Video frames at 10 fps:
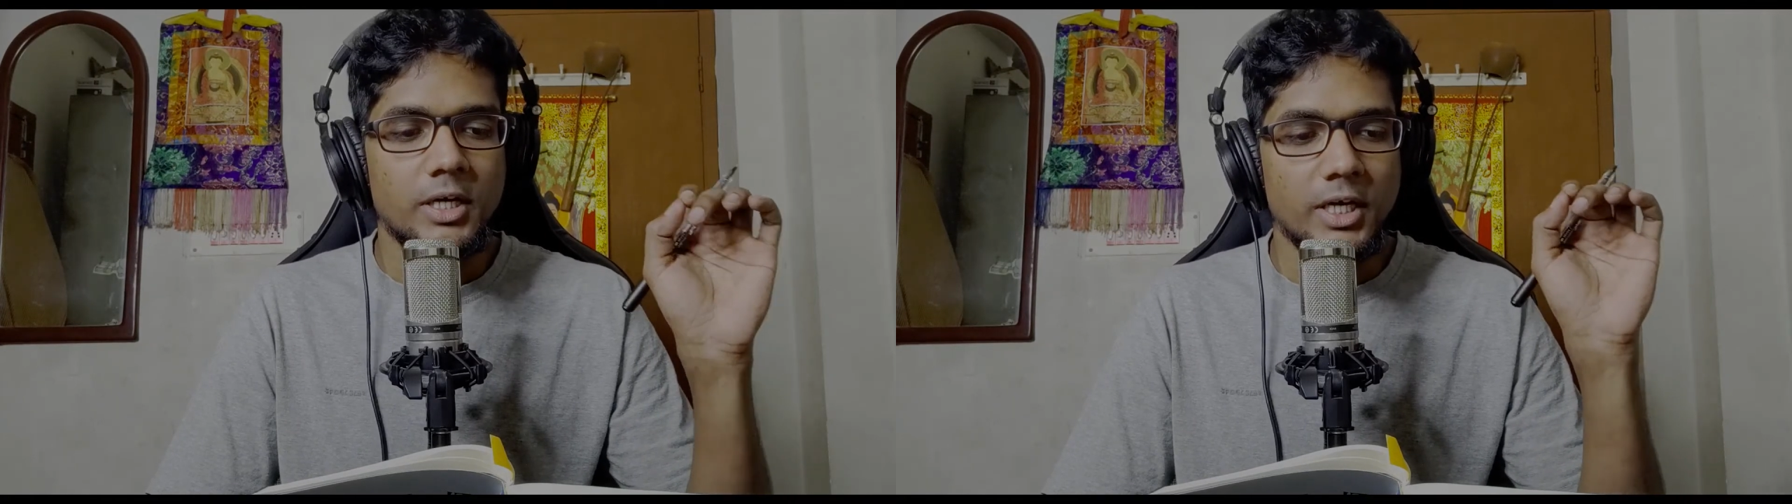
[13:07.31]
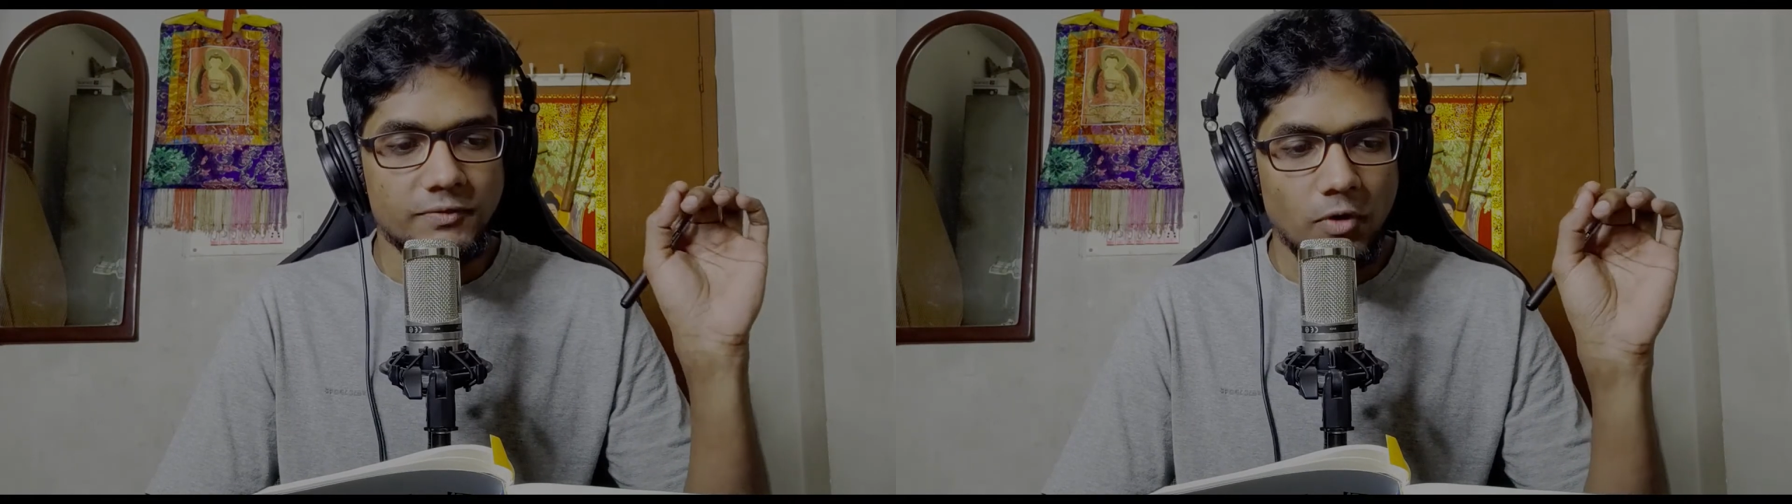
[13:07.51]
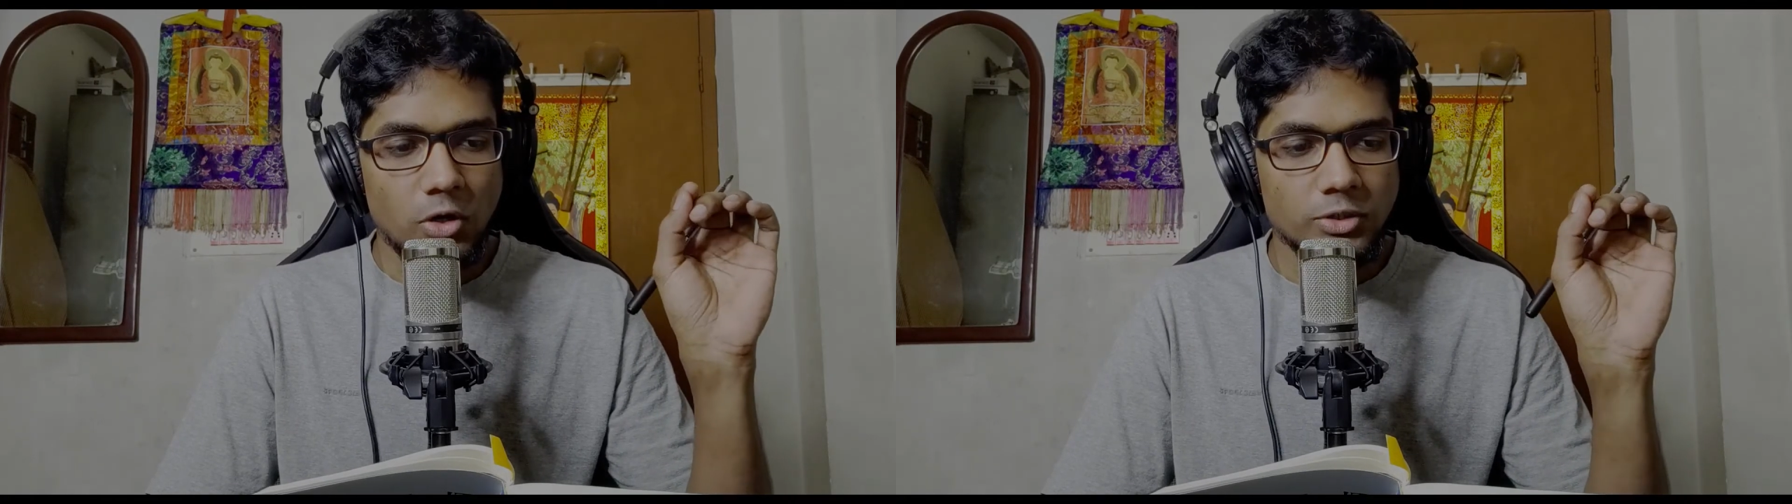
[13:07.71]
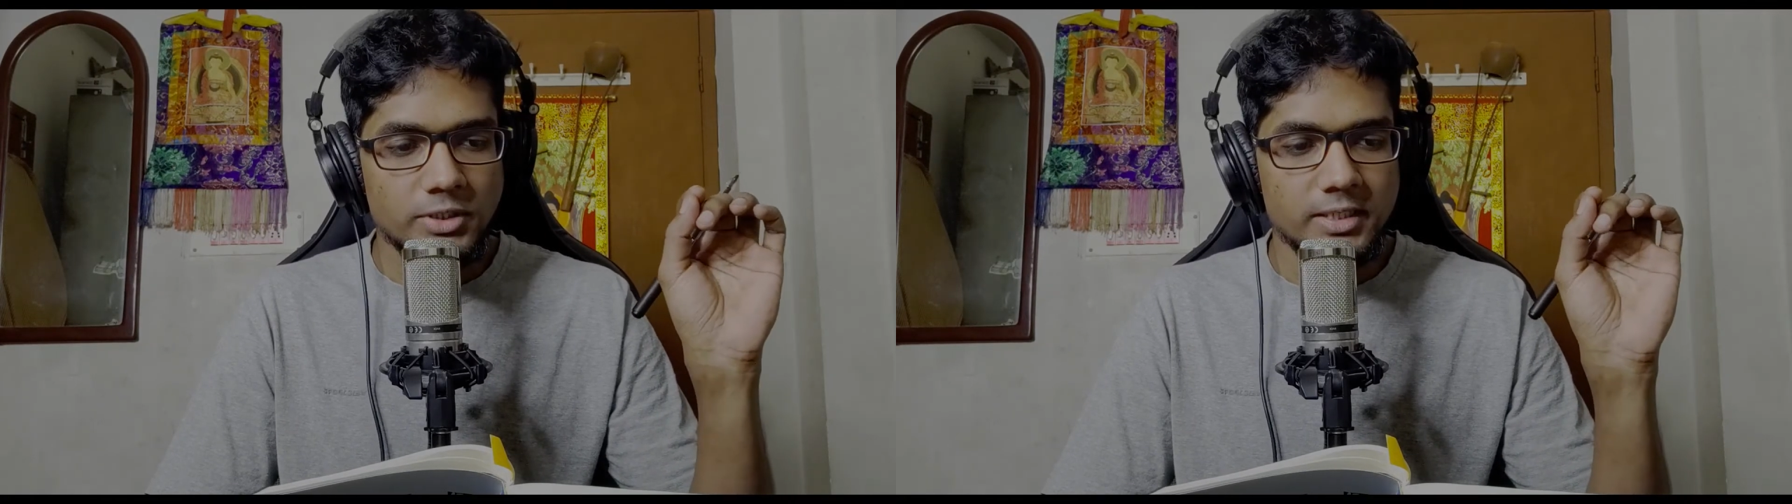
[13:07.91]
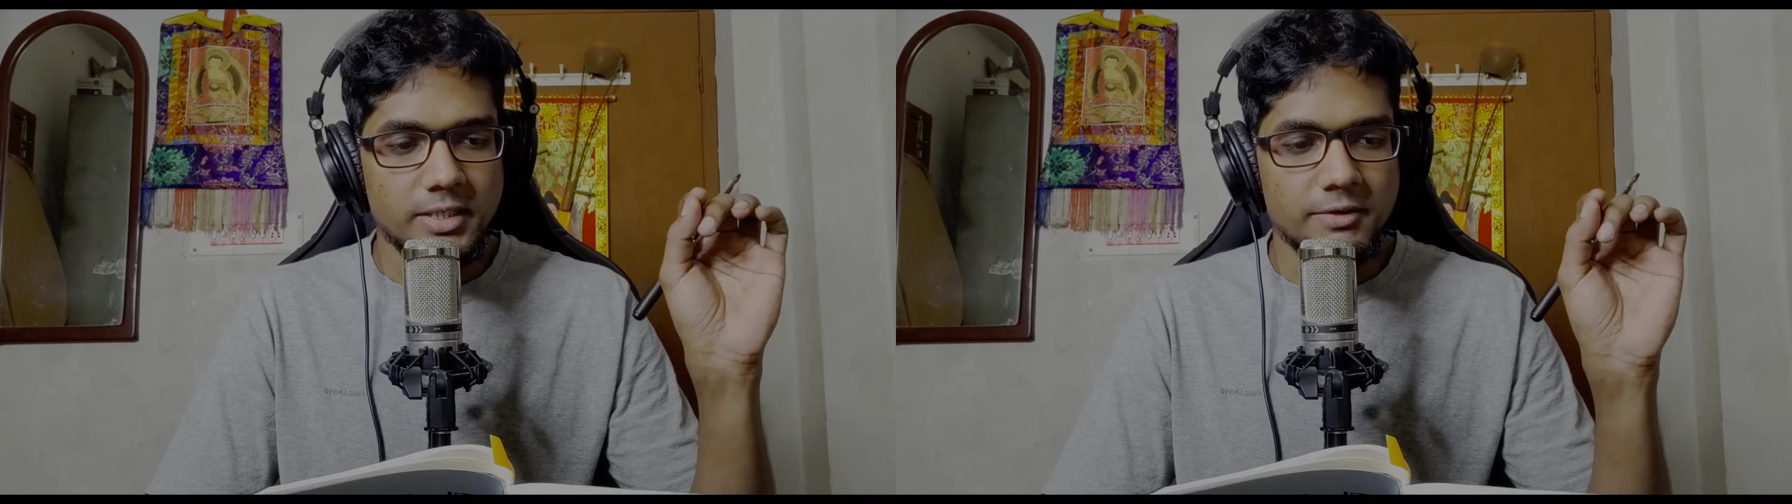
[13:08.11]
it follows
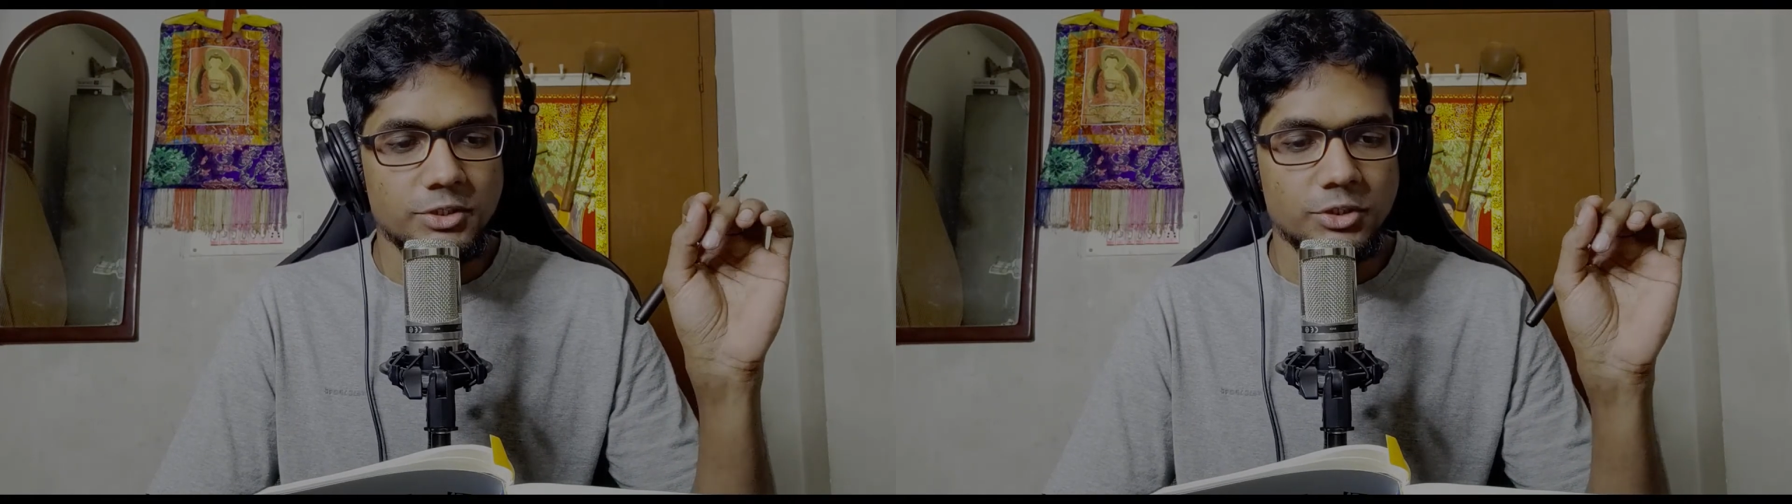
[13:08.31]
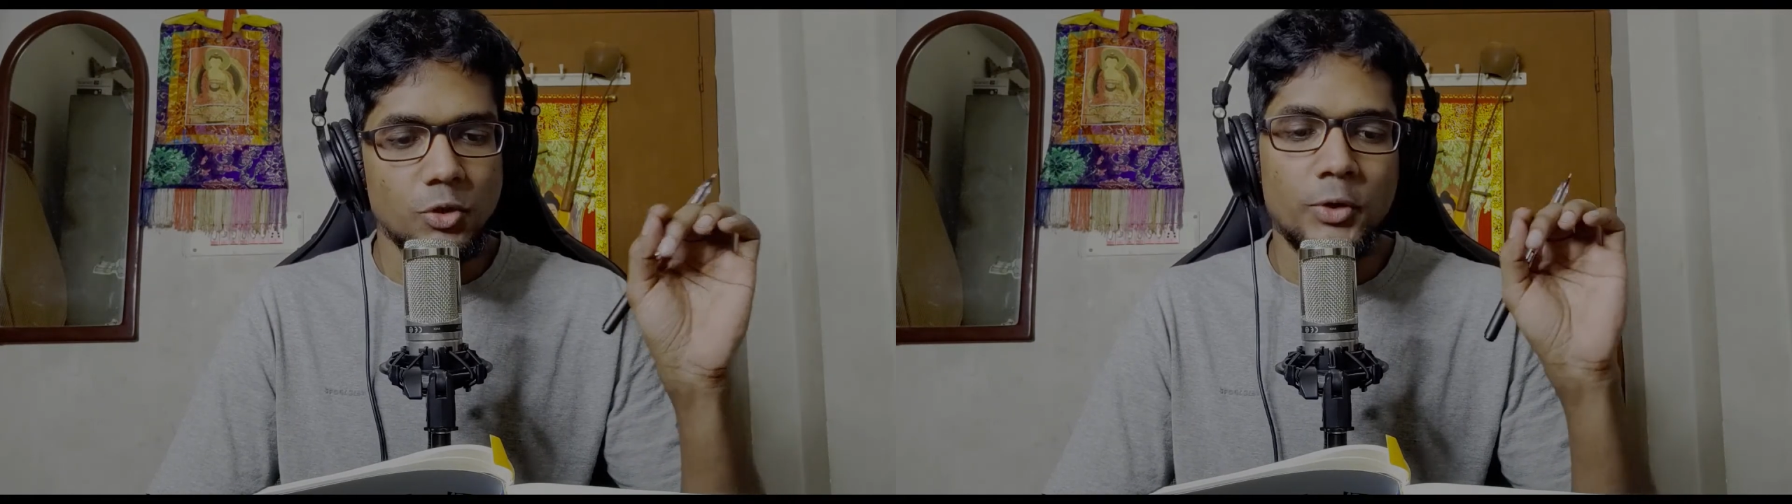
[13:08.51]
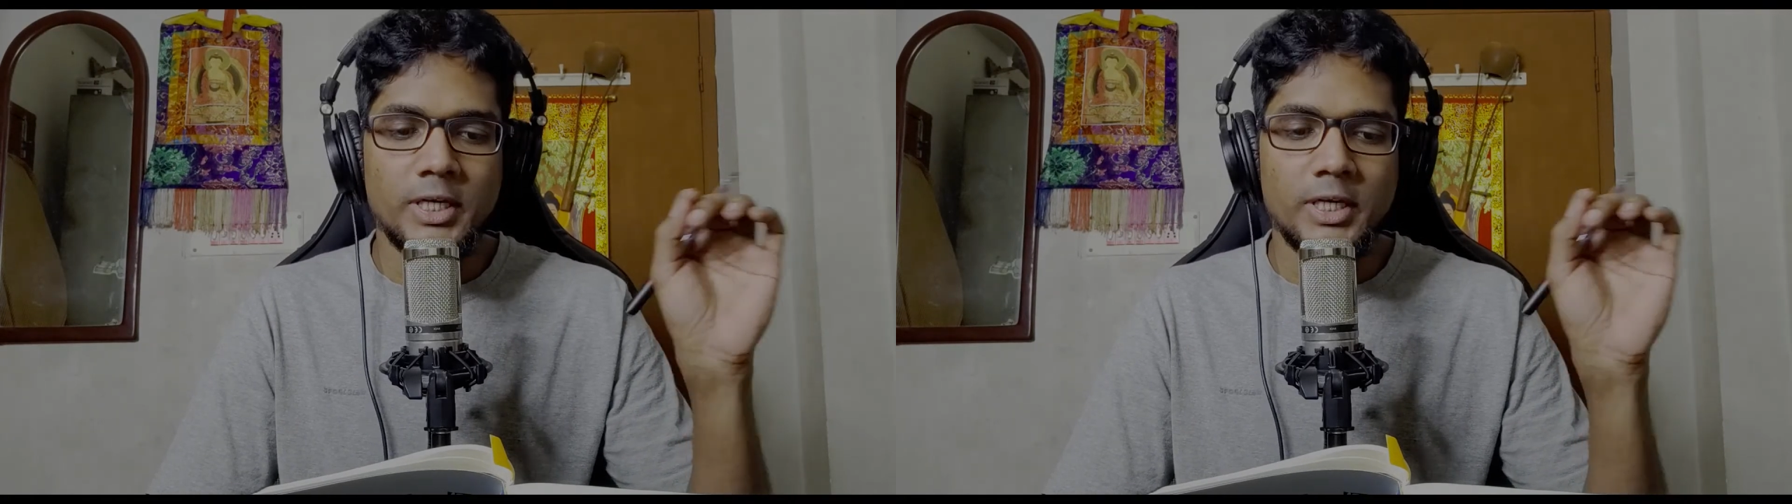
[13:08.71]
that there is no